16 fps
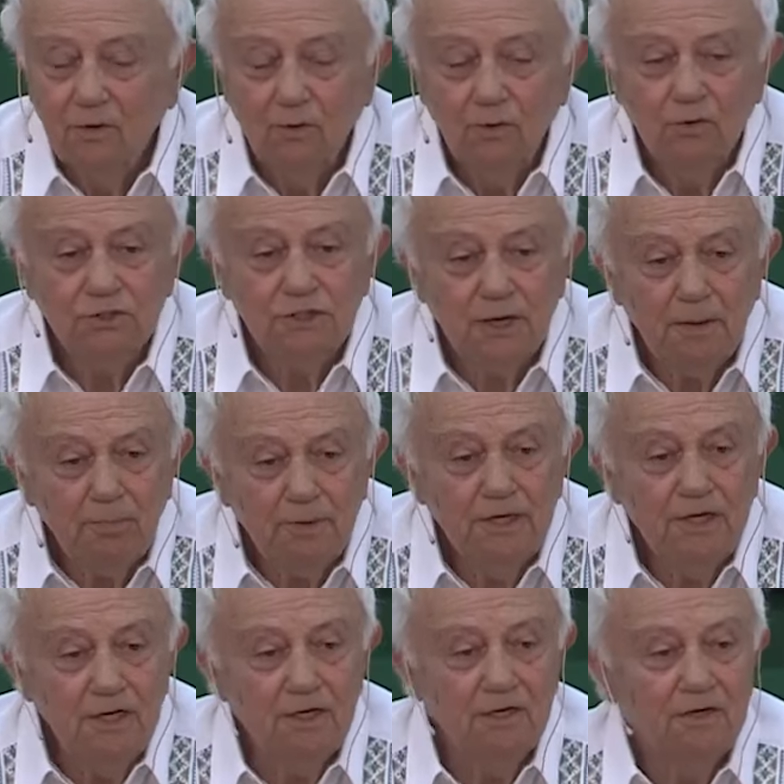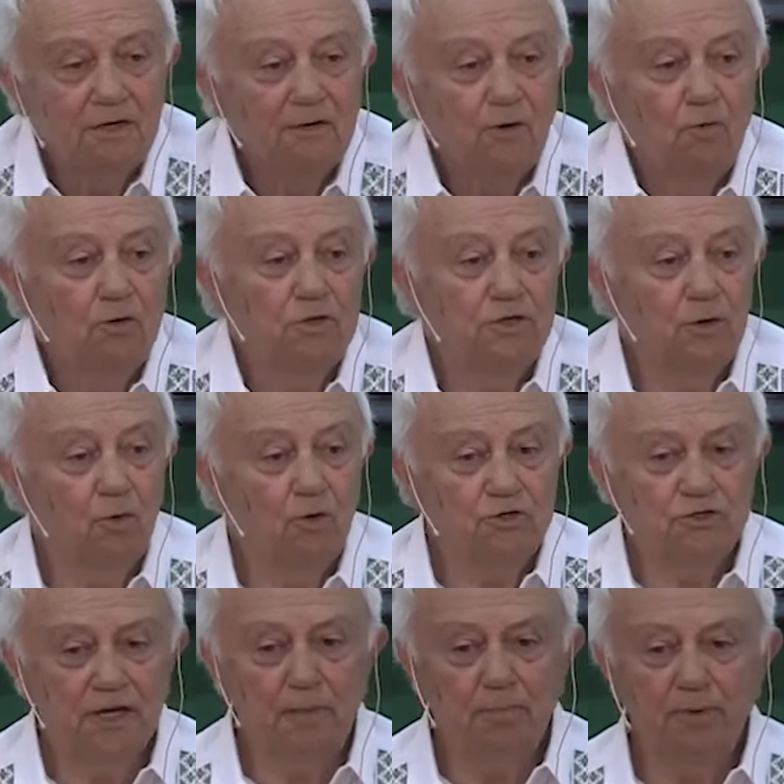What's happening? What
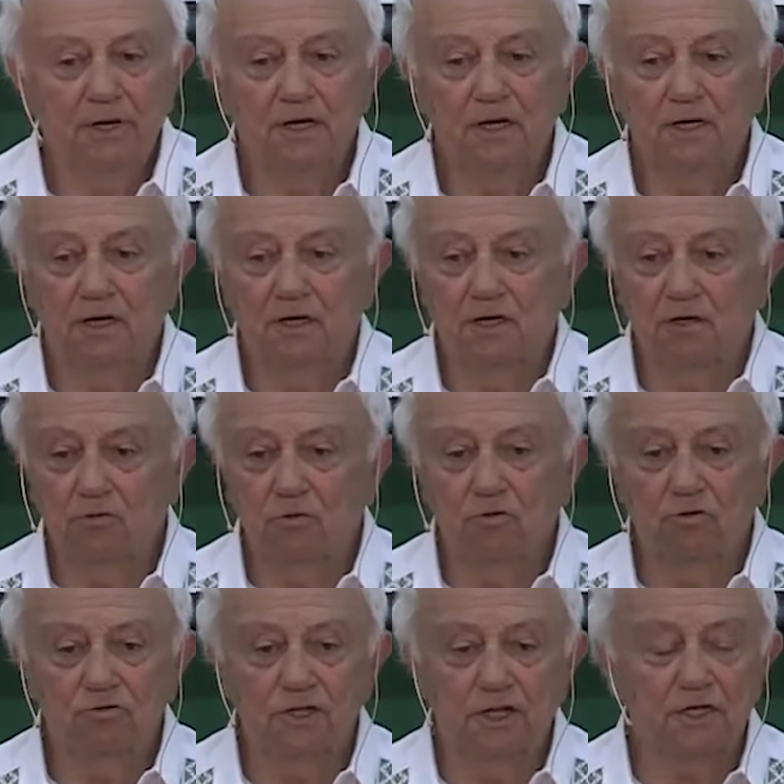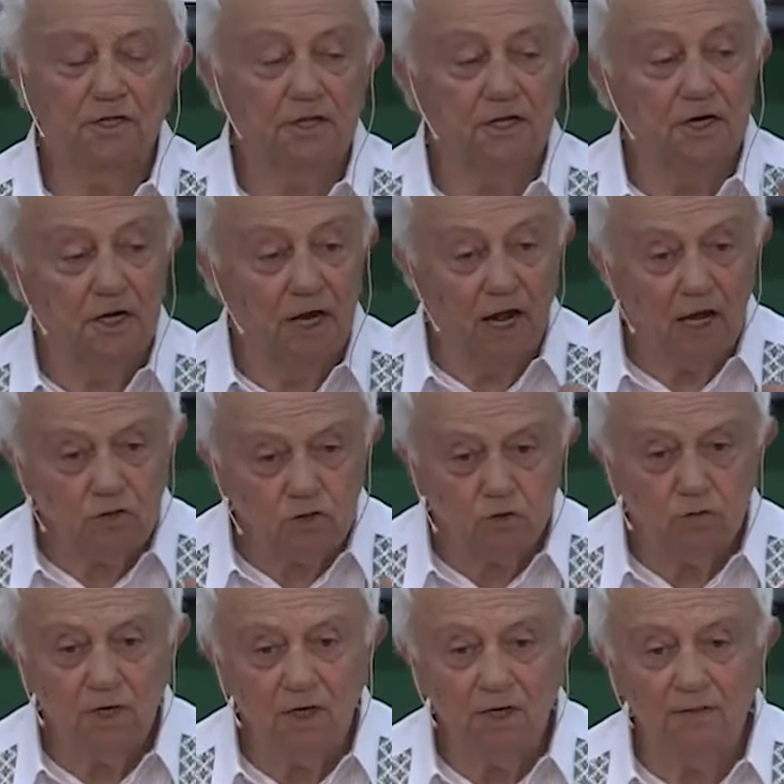was happening it was that the
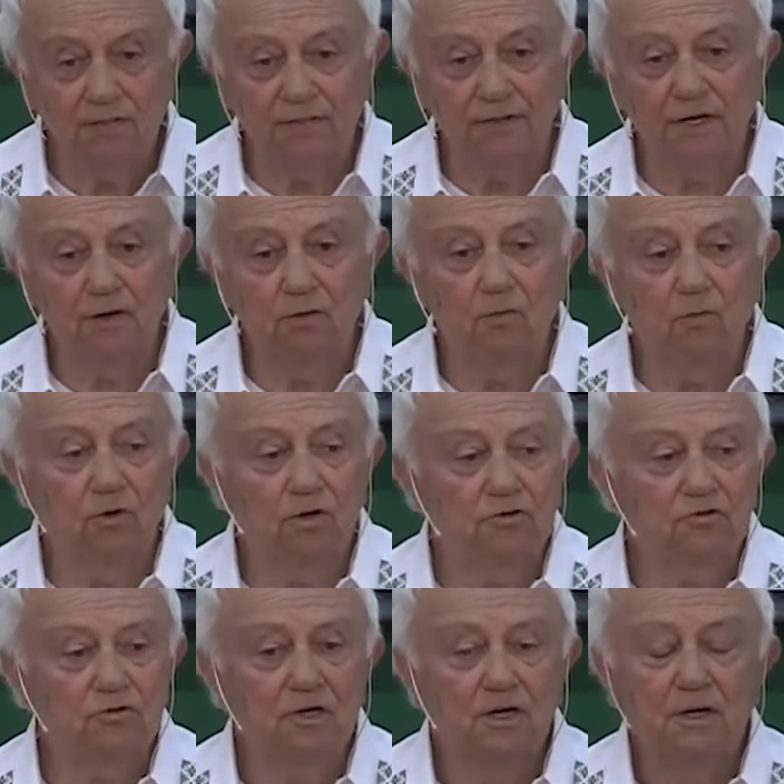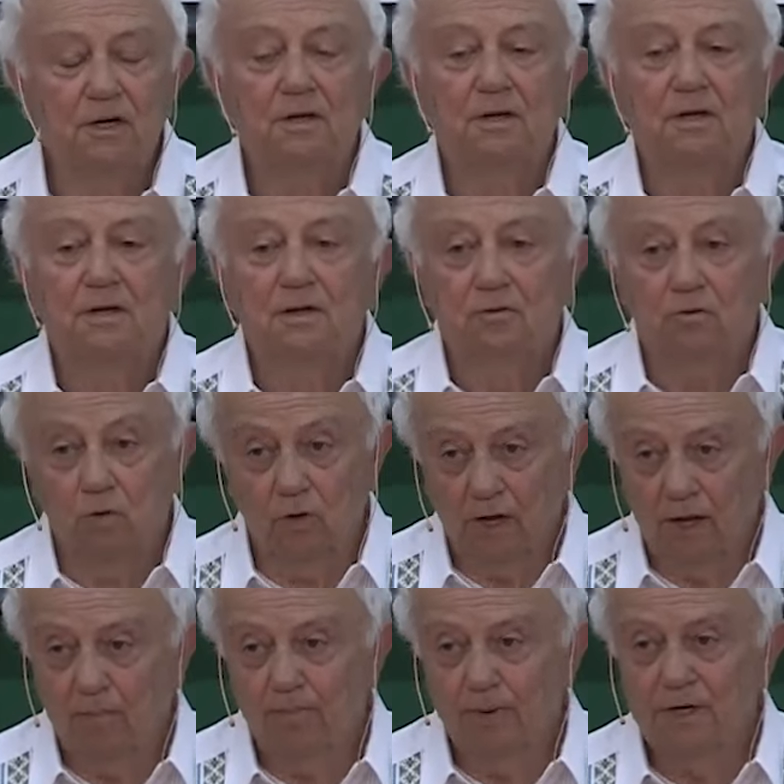natural thing was to
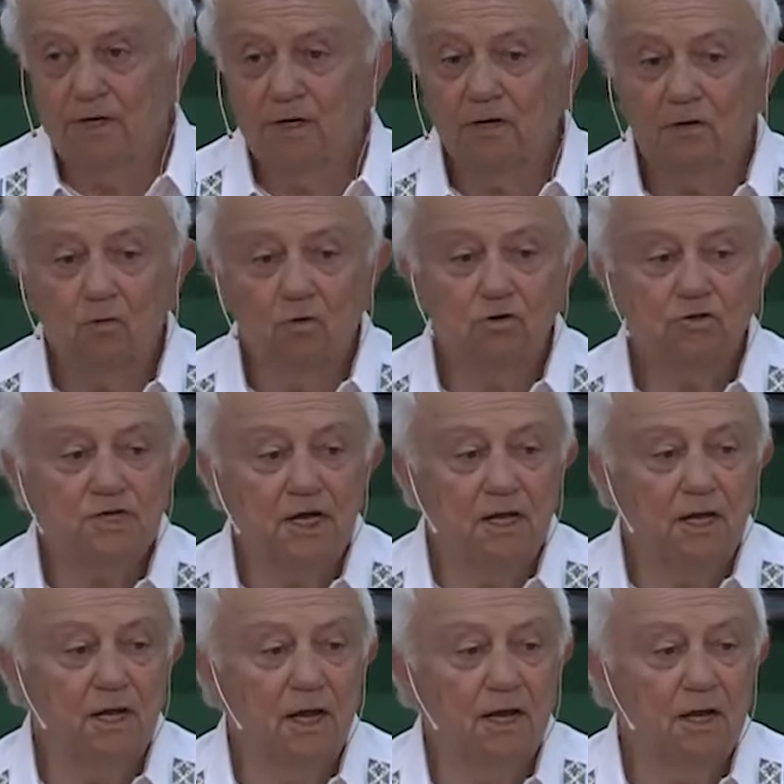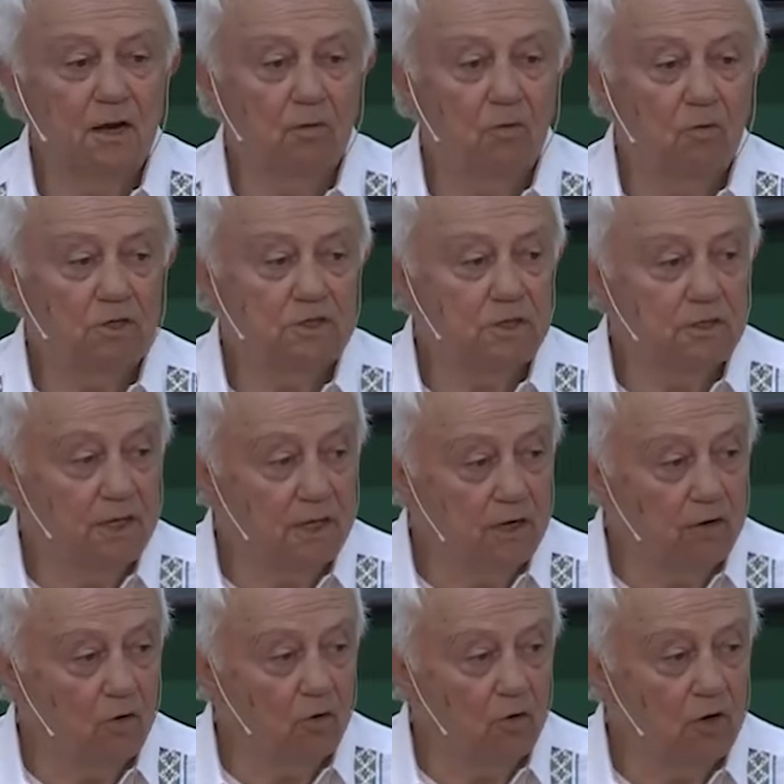happen was a, what they
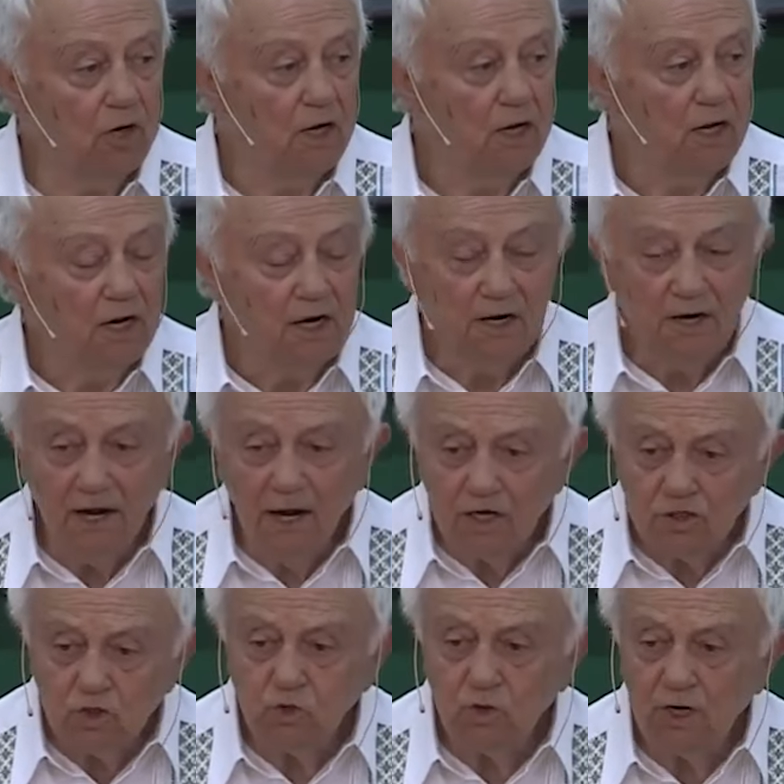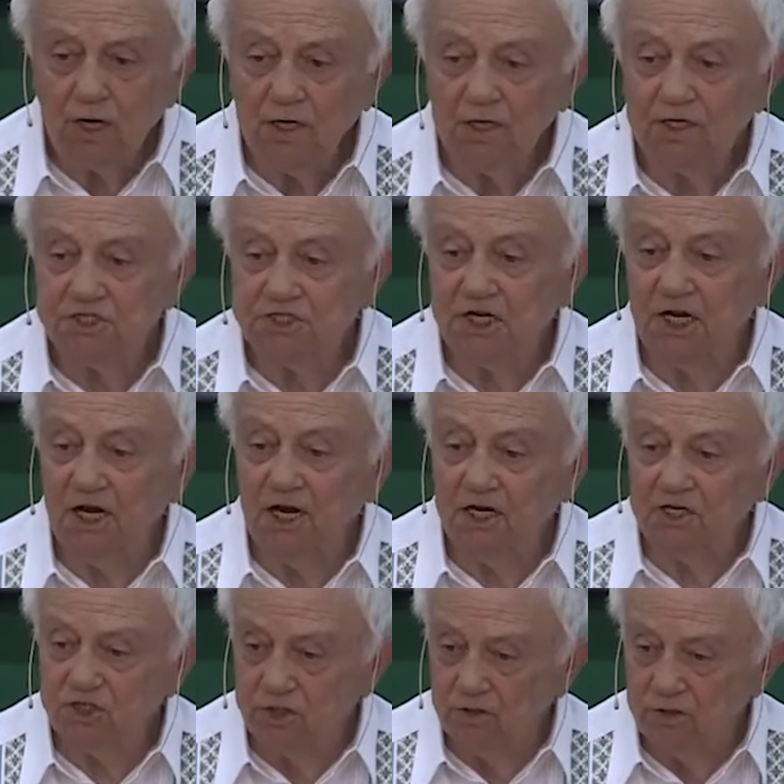call natural
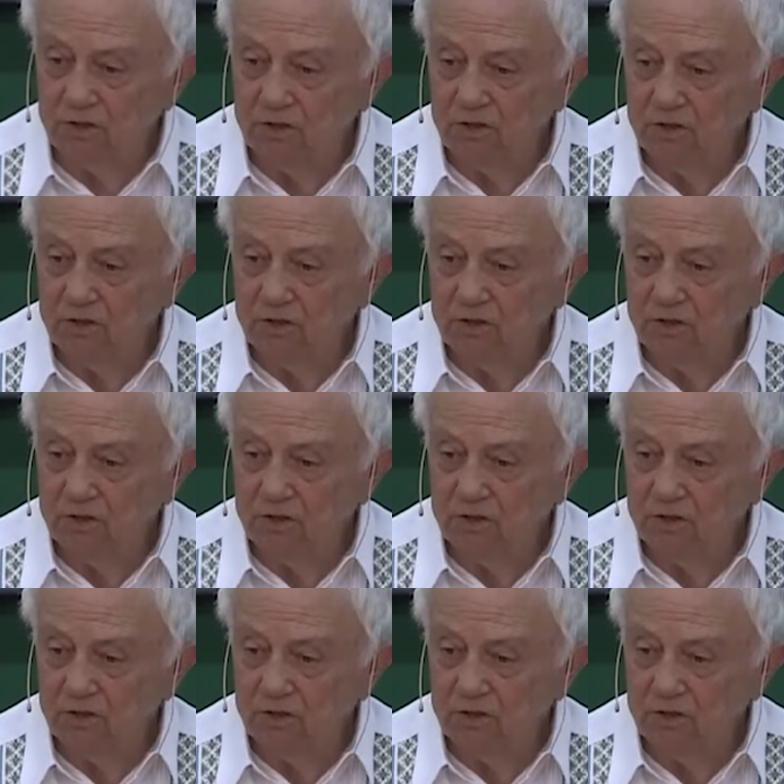selection.